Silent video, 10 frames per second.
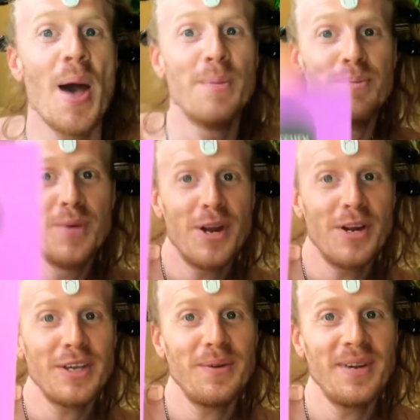
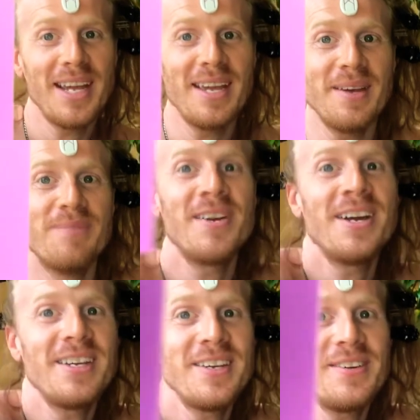Mercury,
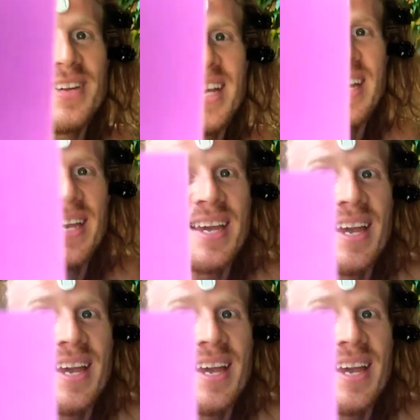Mercury,